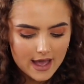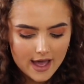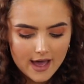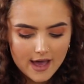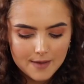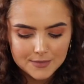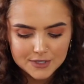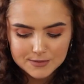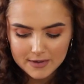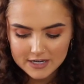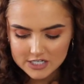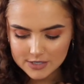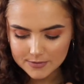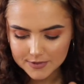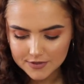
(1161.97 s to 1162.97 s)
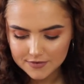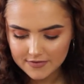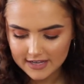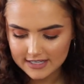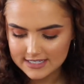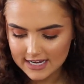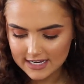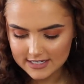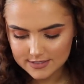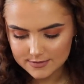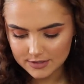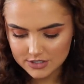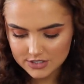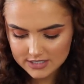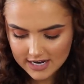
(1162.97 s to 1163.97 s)
especially when you fake tan as
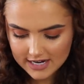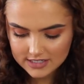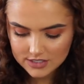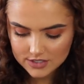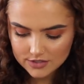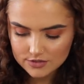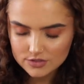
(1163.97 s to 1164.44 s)
much as I do.